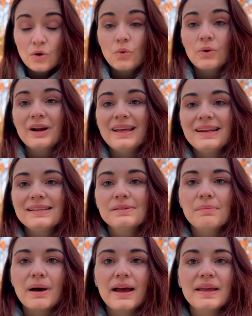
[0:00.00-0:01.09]
or it is
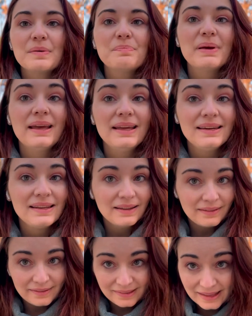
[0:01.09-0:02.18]
my
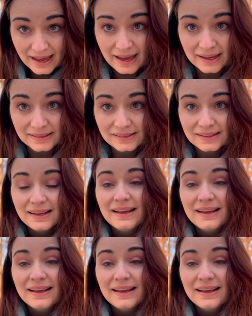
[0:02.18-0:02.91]
opinion that,